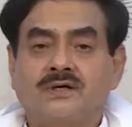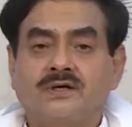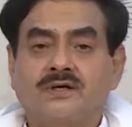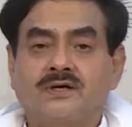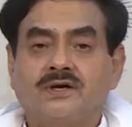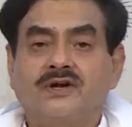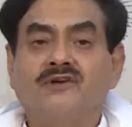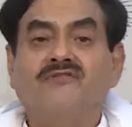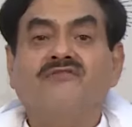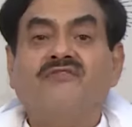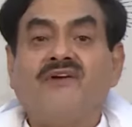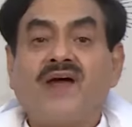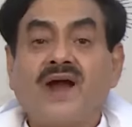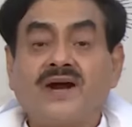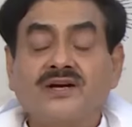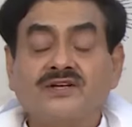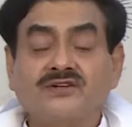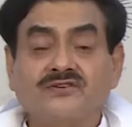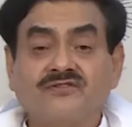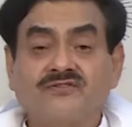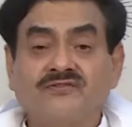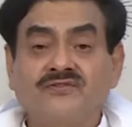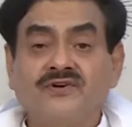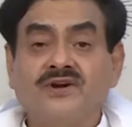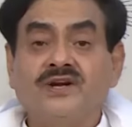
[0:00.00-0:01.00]
In
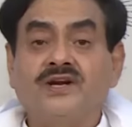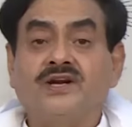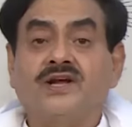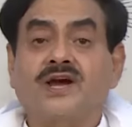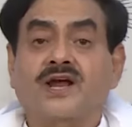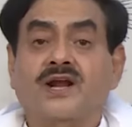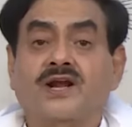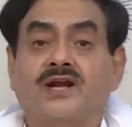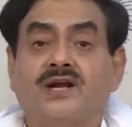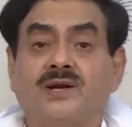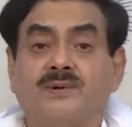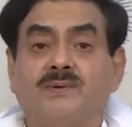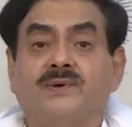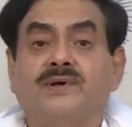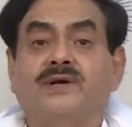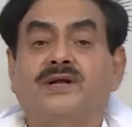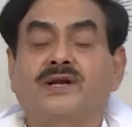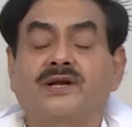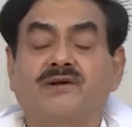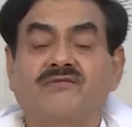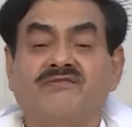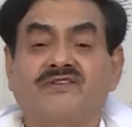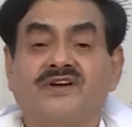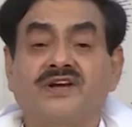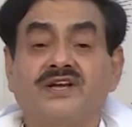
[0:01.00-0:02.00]
fact, we are living
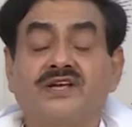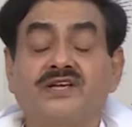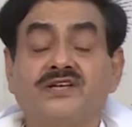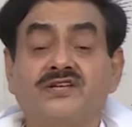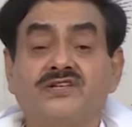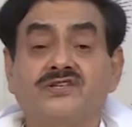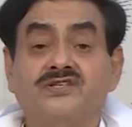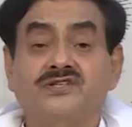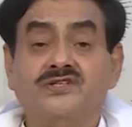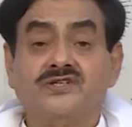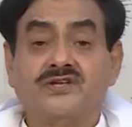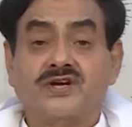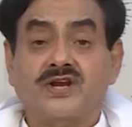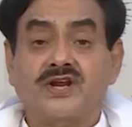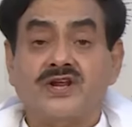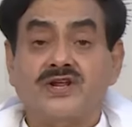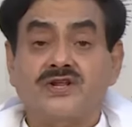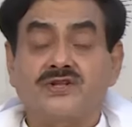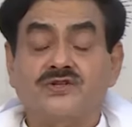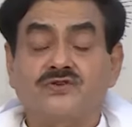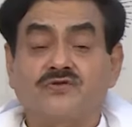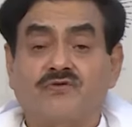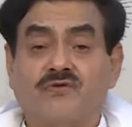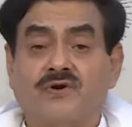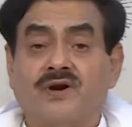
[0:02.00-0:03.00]
in a very
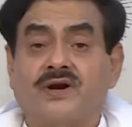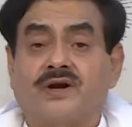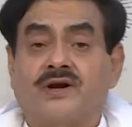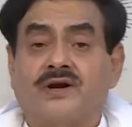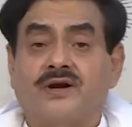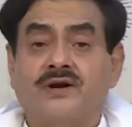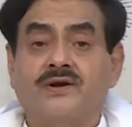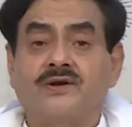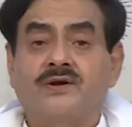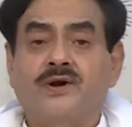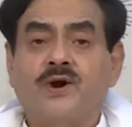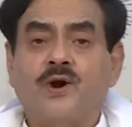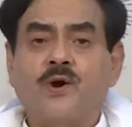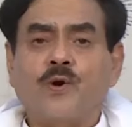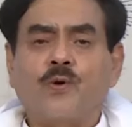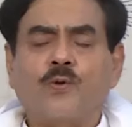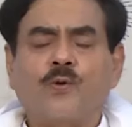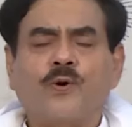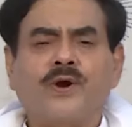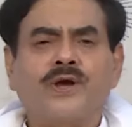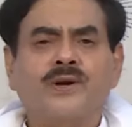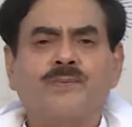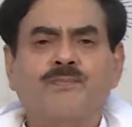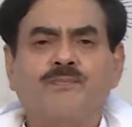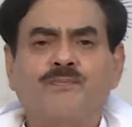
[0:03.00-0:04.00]
strange world
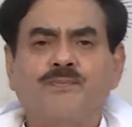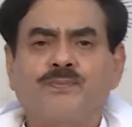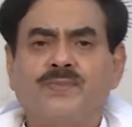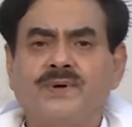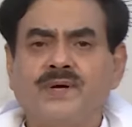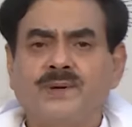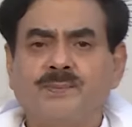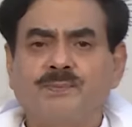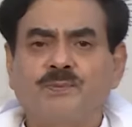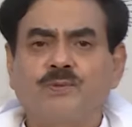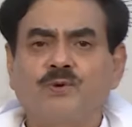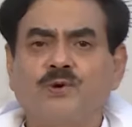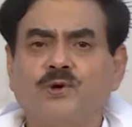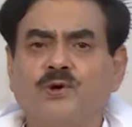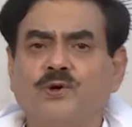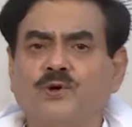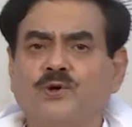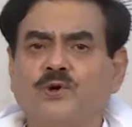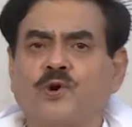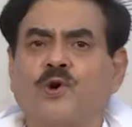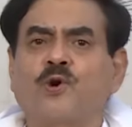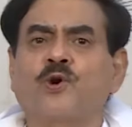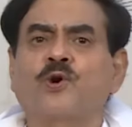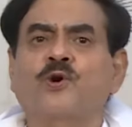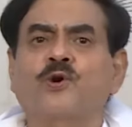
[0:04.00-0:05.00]
where people
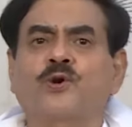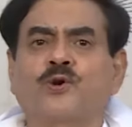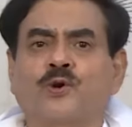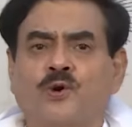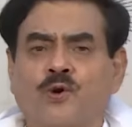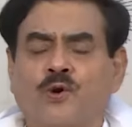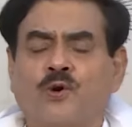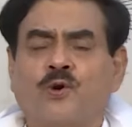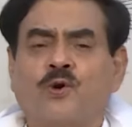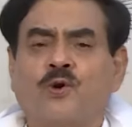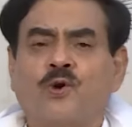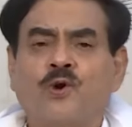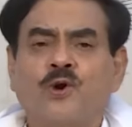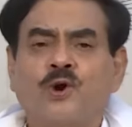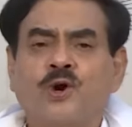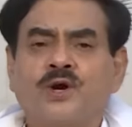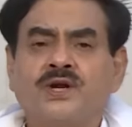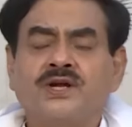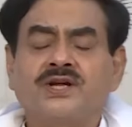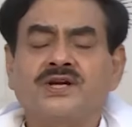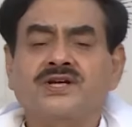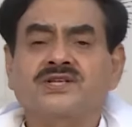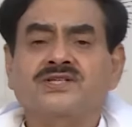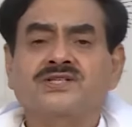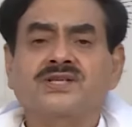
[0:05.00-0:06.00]
don't know
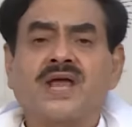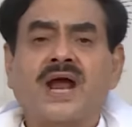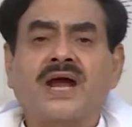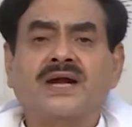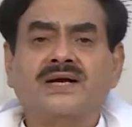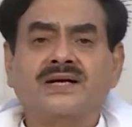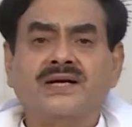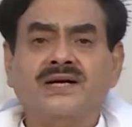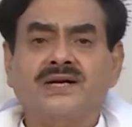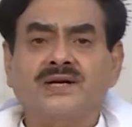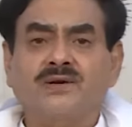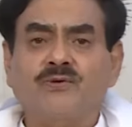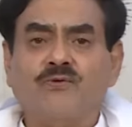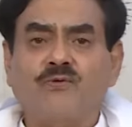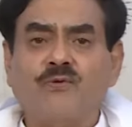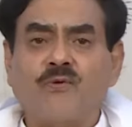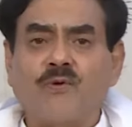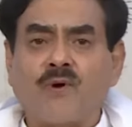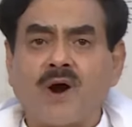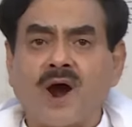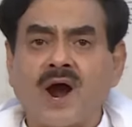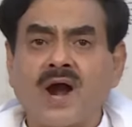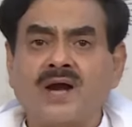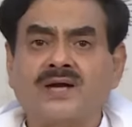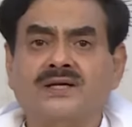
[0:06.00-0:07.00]
exactly
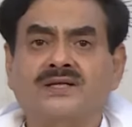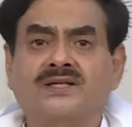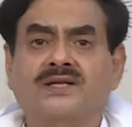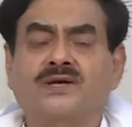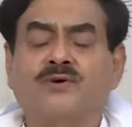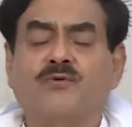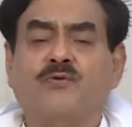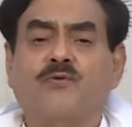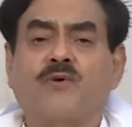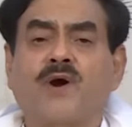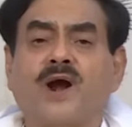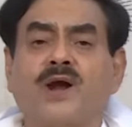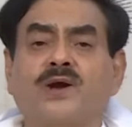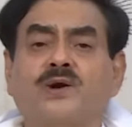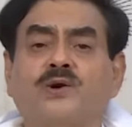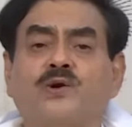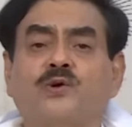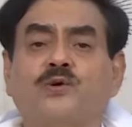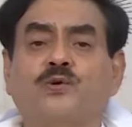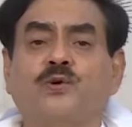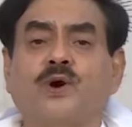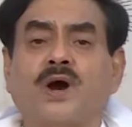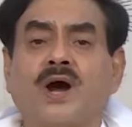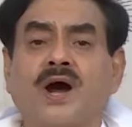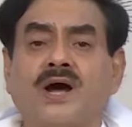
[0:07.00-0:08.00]
what they want
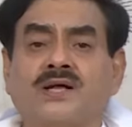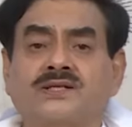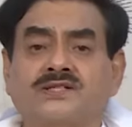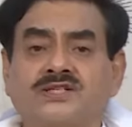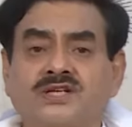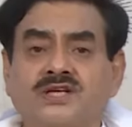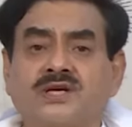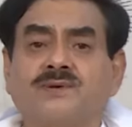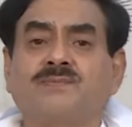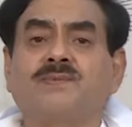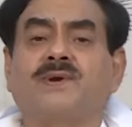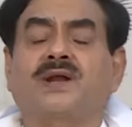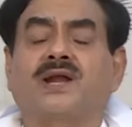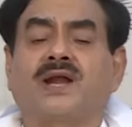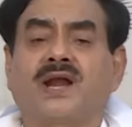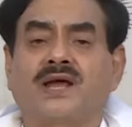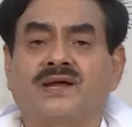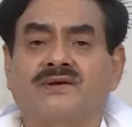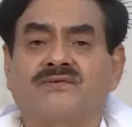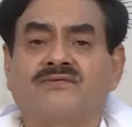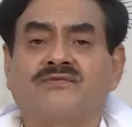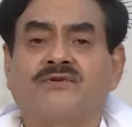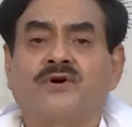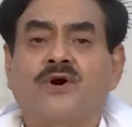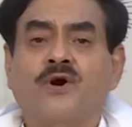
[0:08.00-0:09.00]
to achieve in
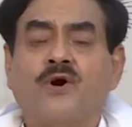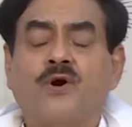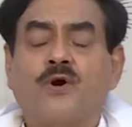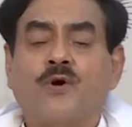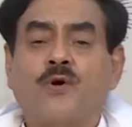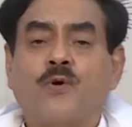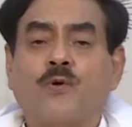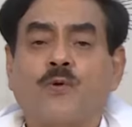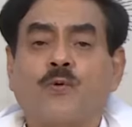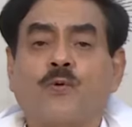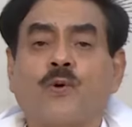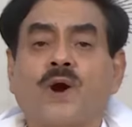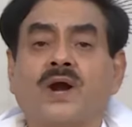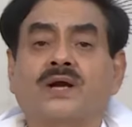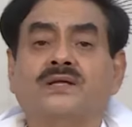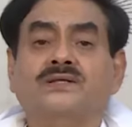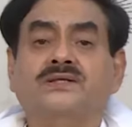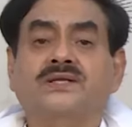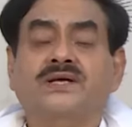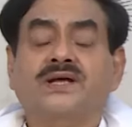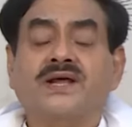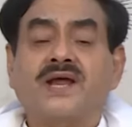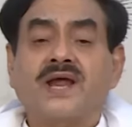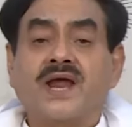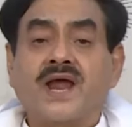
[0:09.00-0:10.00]
life, what
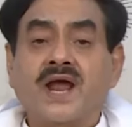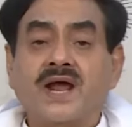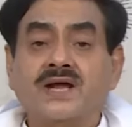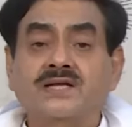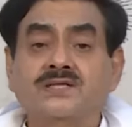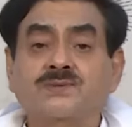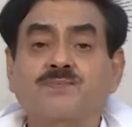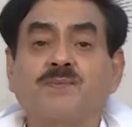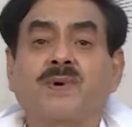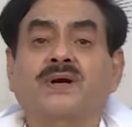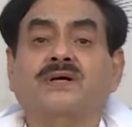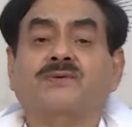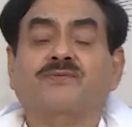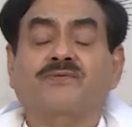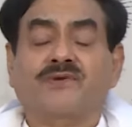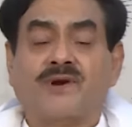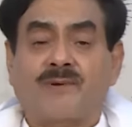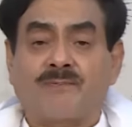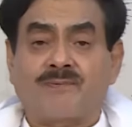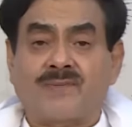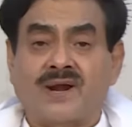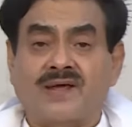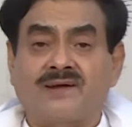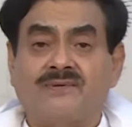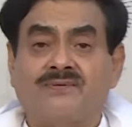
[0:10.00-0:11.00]
they expect
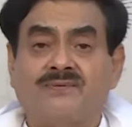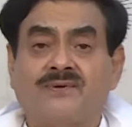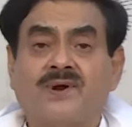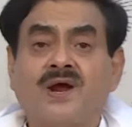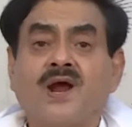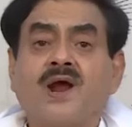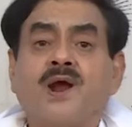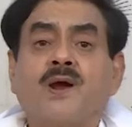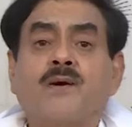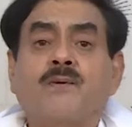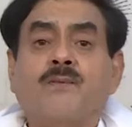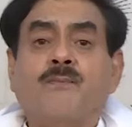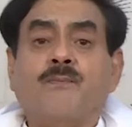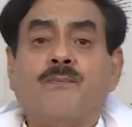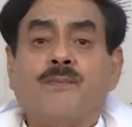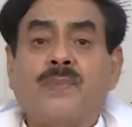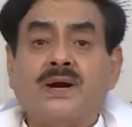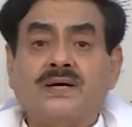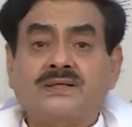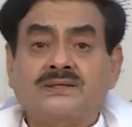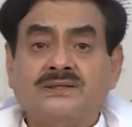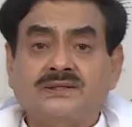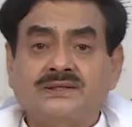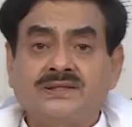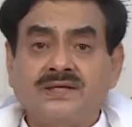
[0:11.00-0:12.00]
from life
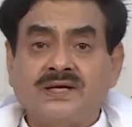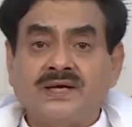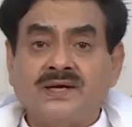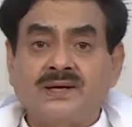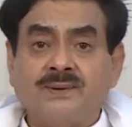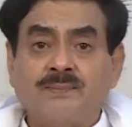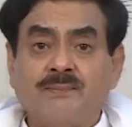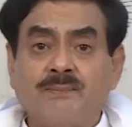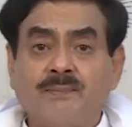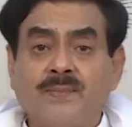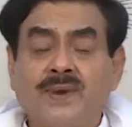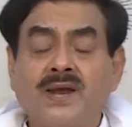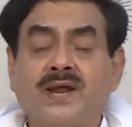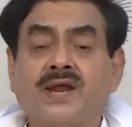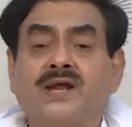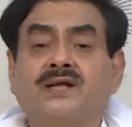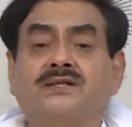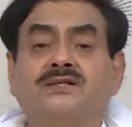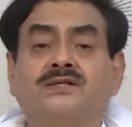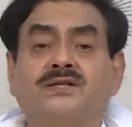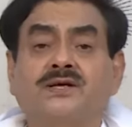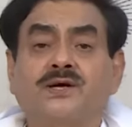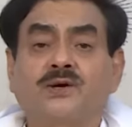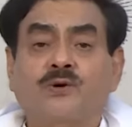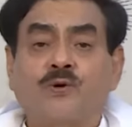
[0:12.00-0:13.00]
but they
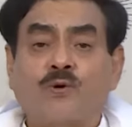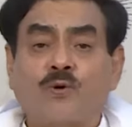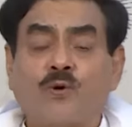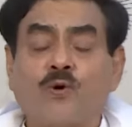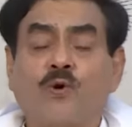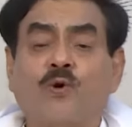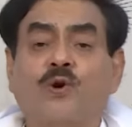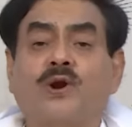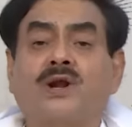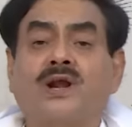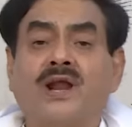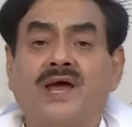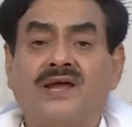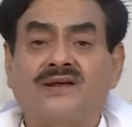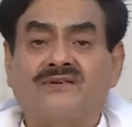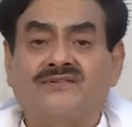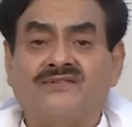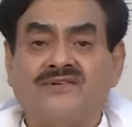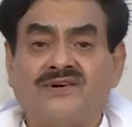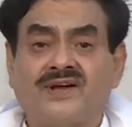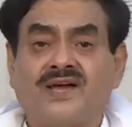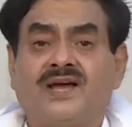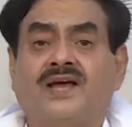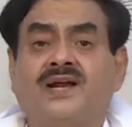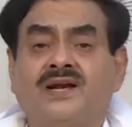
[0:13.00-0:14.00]
make their whole
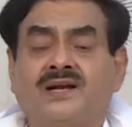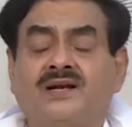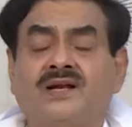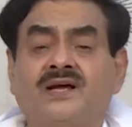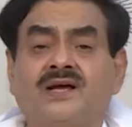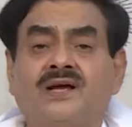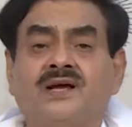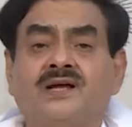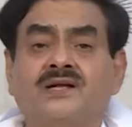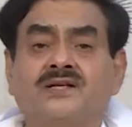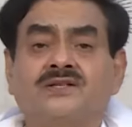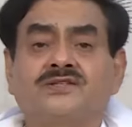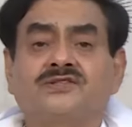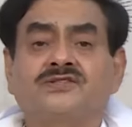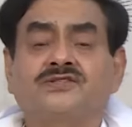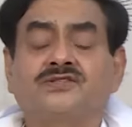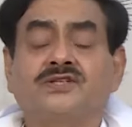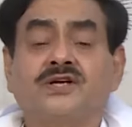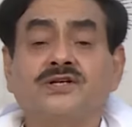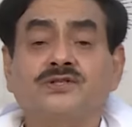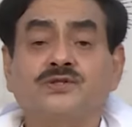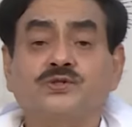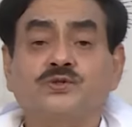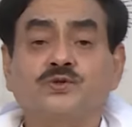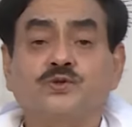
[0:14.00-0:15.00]
life hell
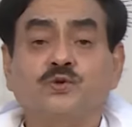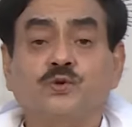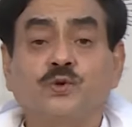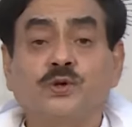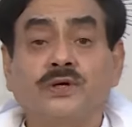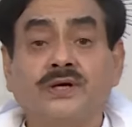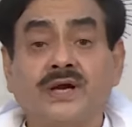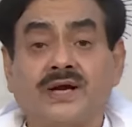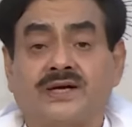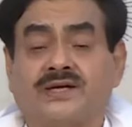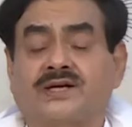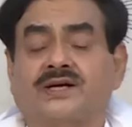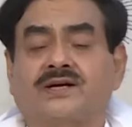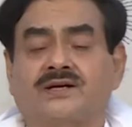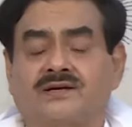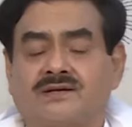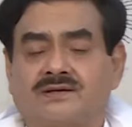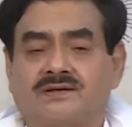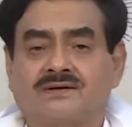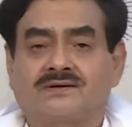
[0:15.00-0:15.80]
just to get it.